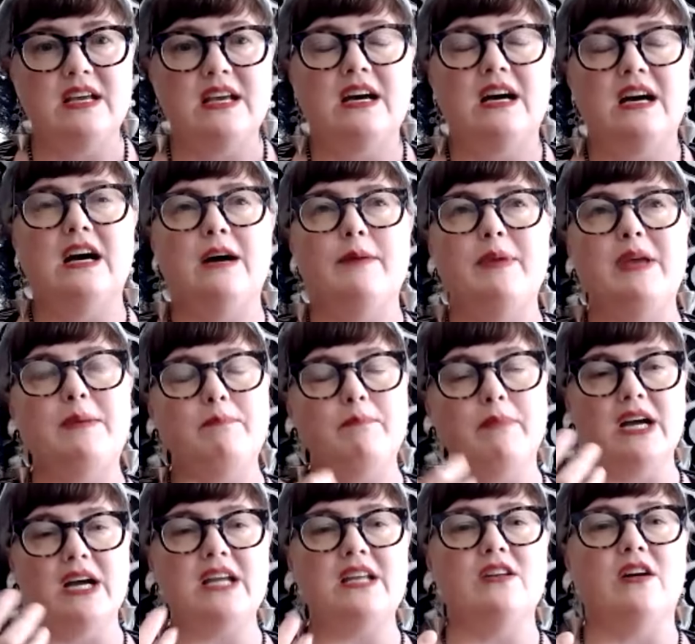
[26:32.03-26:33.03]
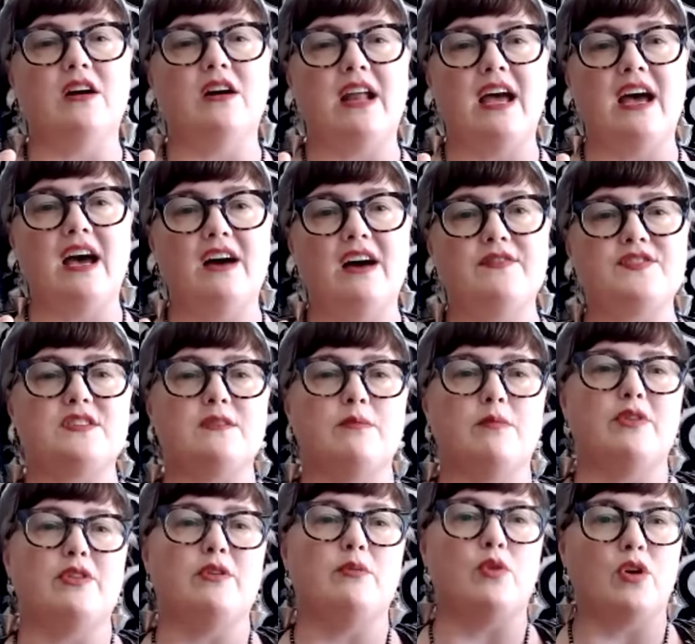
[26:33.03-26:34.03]
Um, it might not have some of
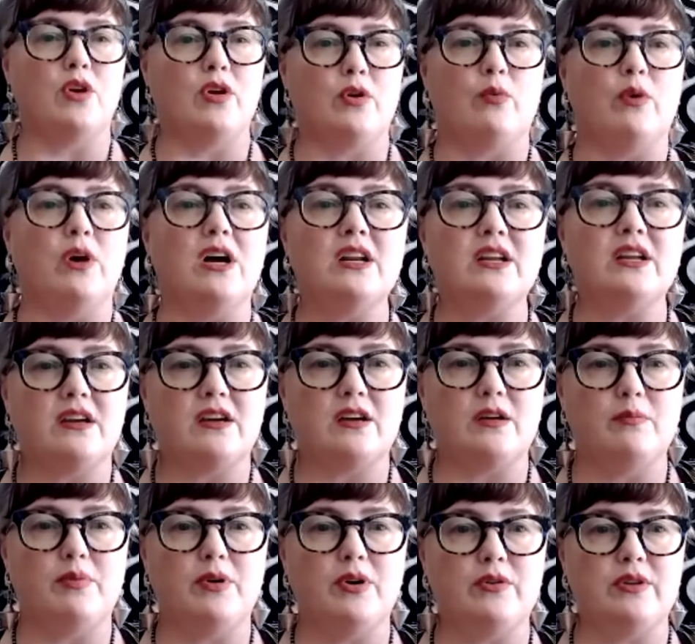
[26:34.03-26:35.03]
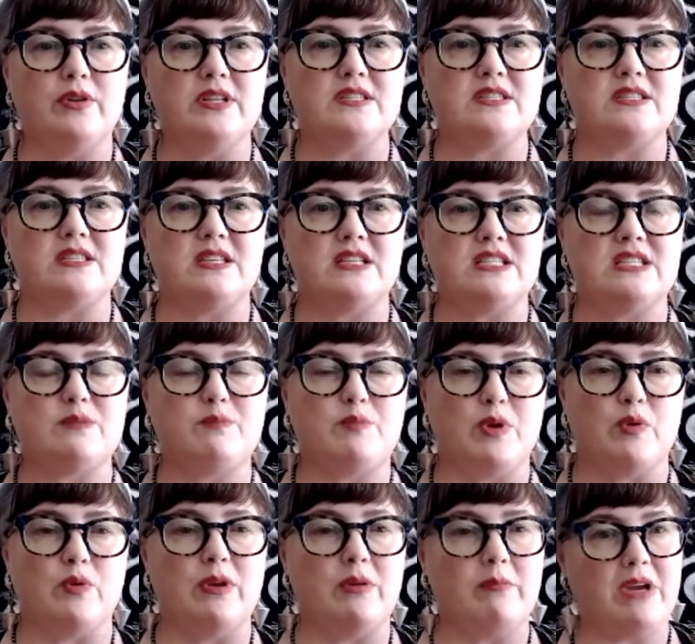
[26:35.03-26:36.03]
the more erotic components that a
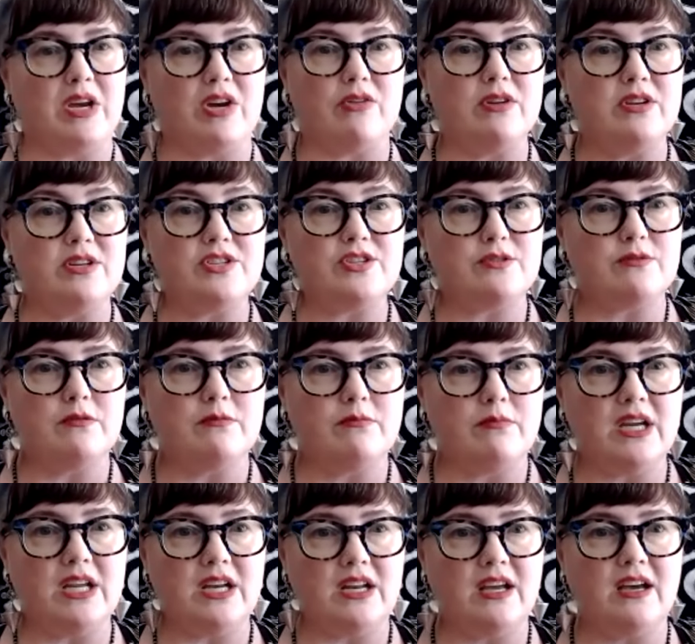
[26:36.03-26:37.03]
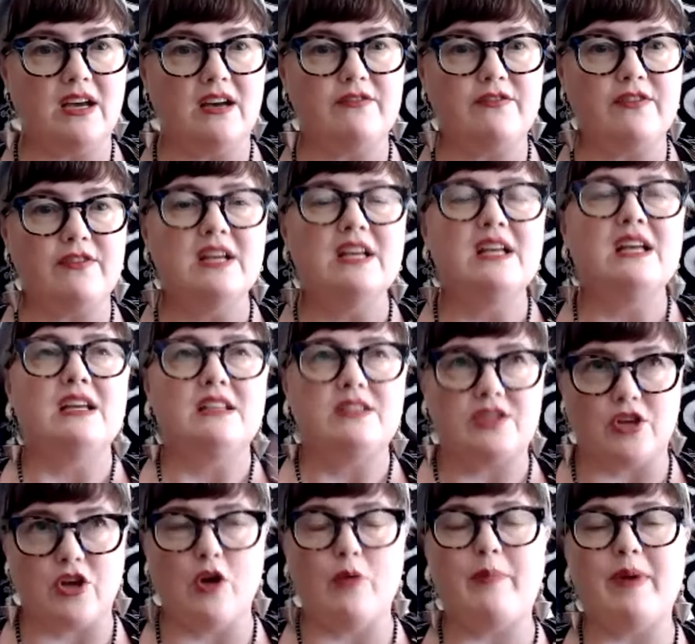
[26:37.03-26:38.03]
spirit marriage might have, to
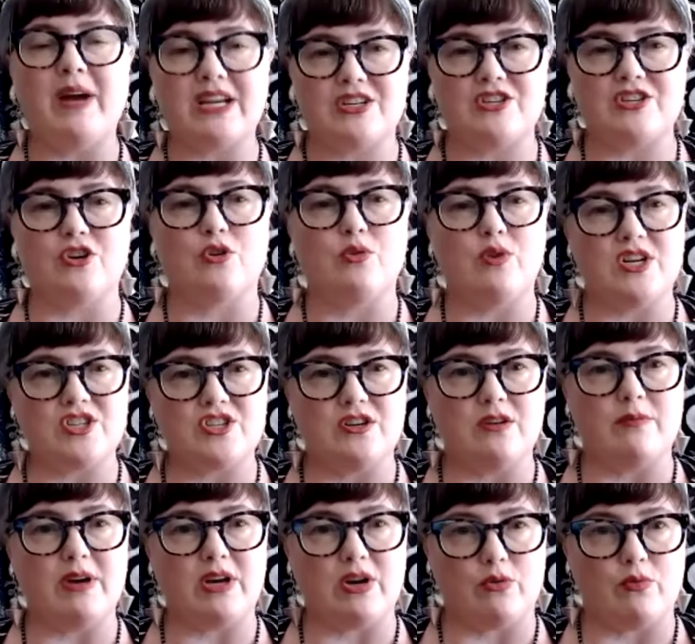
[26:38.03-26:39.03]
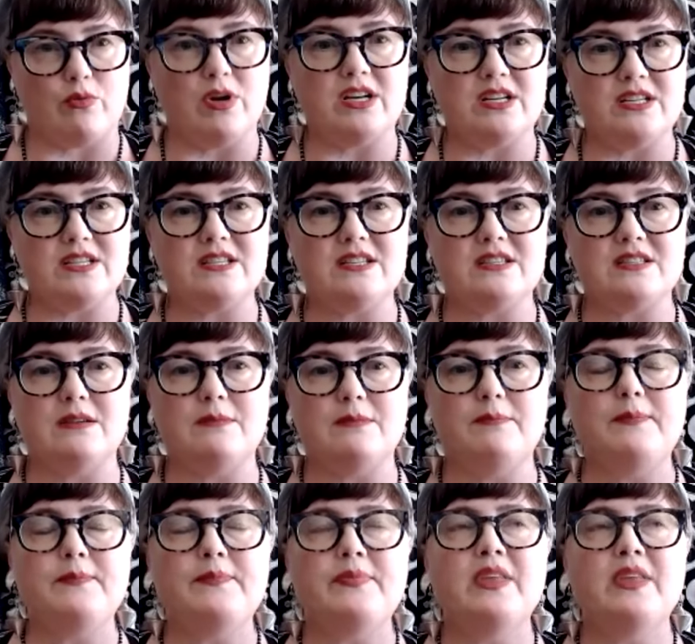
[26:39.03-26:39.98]
go back to your question about eroticism,